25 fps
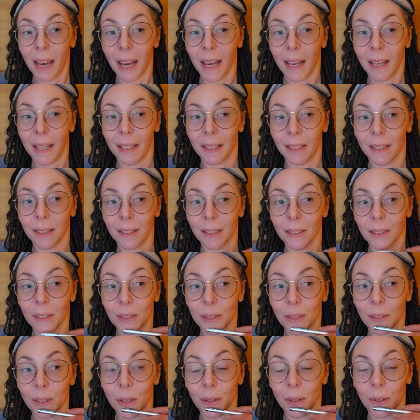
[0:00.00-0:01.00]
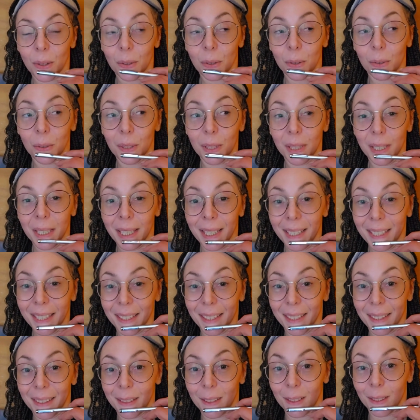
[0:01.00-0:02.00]
And so,
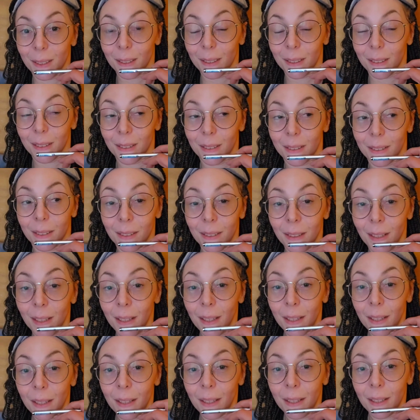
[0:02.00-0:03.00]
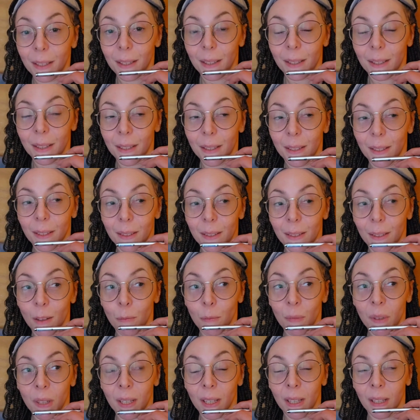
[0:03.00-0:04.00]
yeah, this is
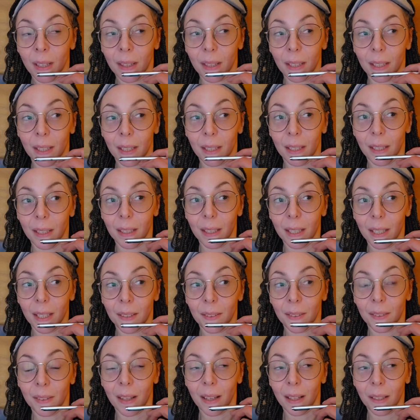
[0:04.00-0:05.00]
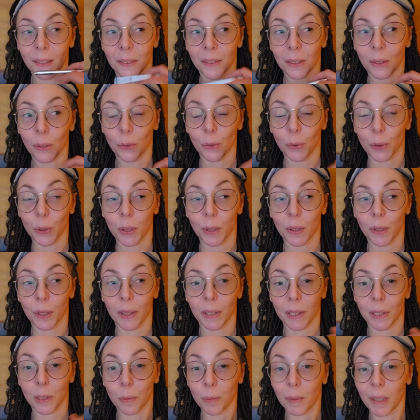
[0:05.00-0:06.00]
something that is not just for the
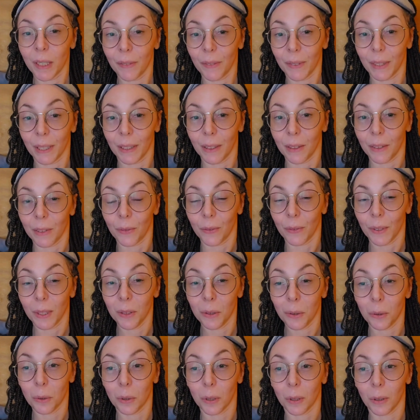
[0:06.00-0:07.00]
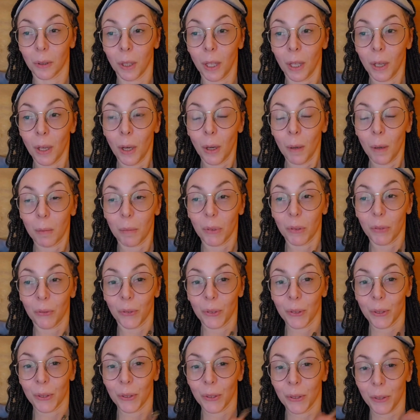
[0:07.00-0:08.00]
nourishment of the individual, but
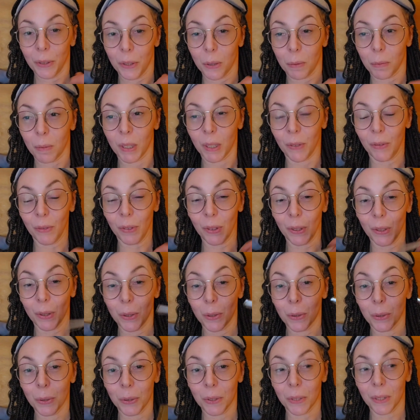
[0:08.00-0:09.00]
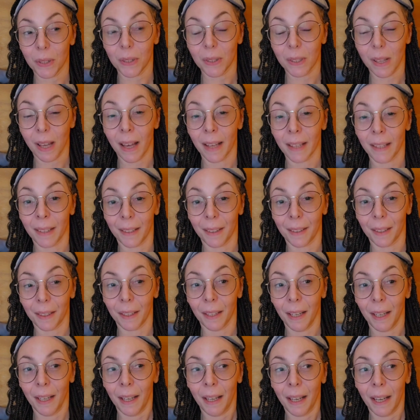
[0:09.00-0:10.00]
for the nourishment of the whole society.
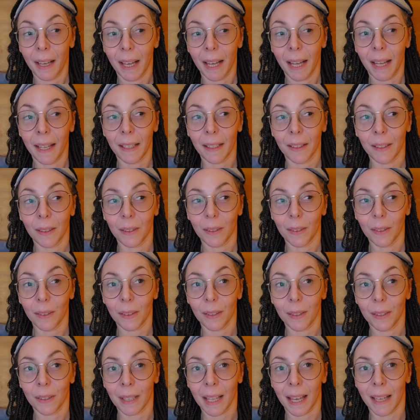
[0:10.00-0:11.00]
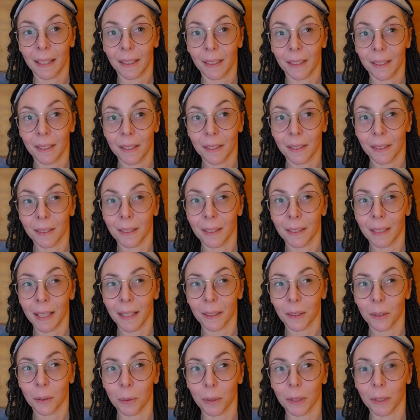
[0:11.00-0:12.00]
And that
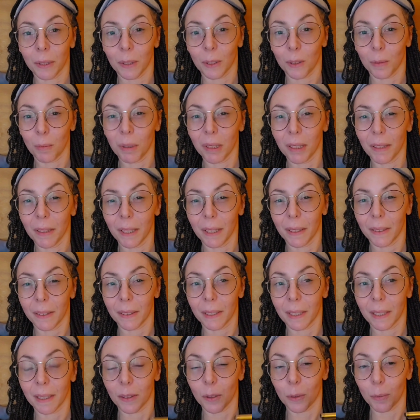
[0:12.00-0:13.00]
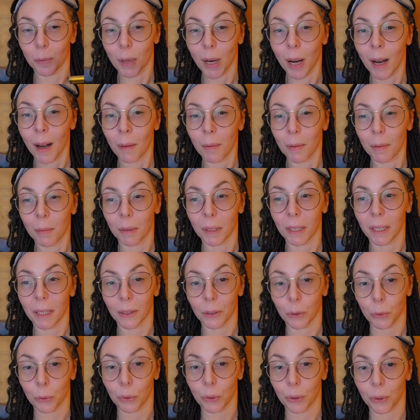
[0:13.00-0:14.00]
disconnect we're experiencing is probably
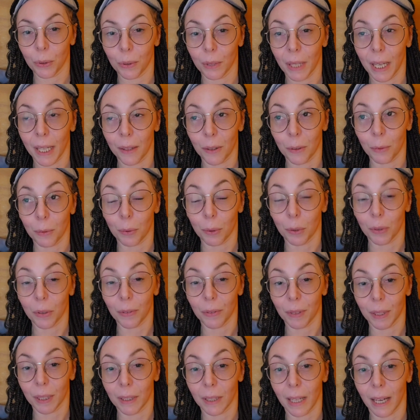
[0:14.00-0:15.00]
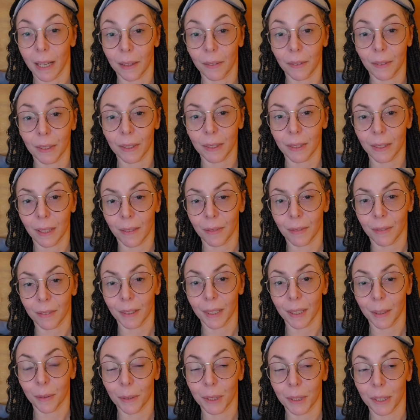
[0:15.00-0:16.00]
at the root of a lot of the
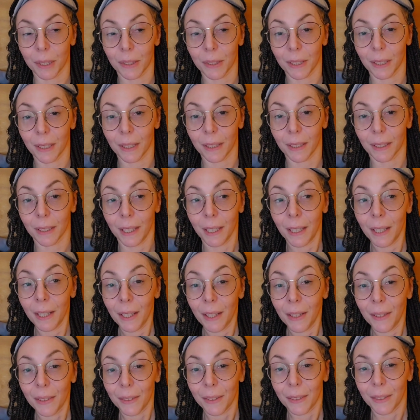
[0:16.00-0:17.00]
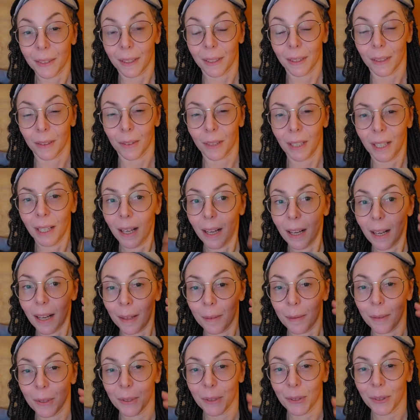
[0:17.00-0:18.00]
suffering we're seeing. So
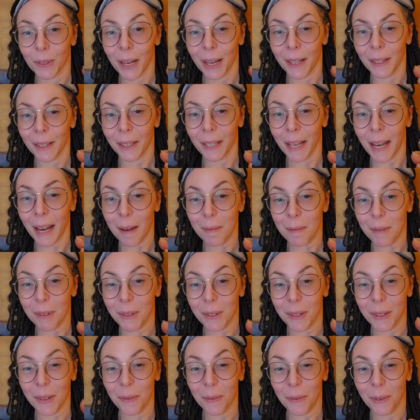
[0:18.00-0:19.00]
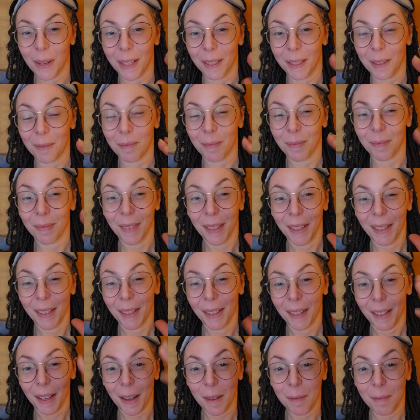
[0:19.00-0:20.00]
I'm just trying to capture it while
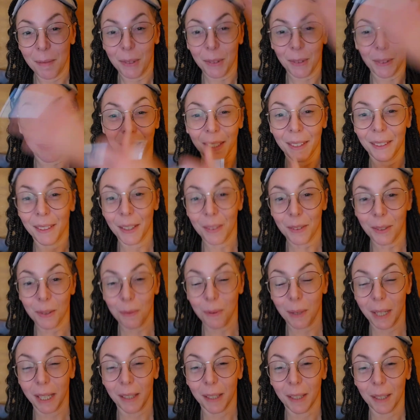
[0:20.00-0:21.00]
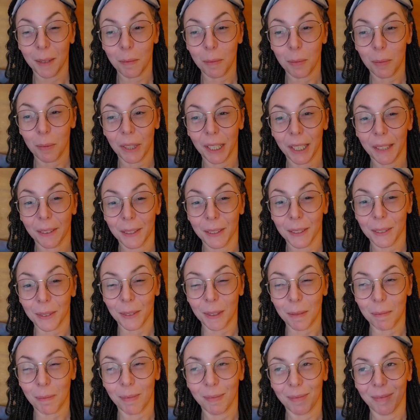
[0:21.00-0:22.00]
I'm doing another wake-up
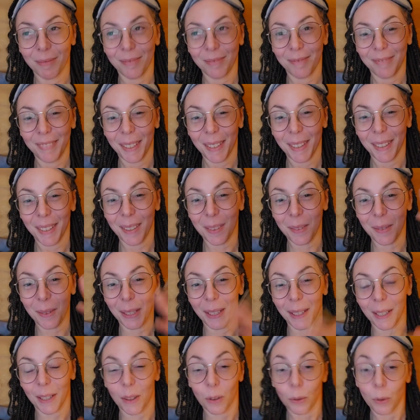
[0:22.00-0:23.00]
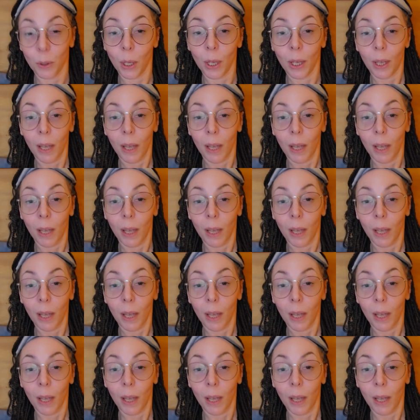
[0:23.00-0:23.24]
brainstorm. Here we go.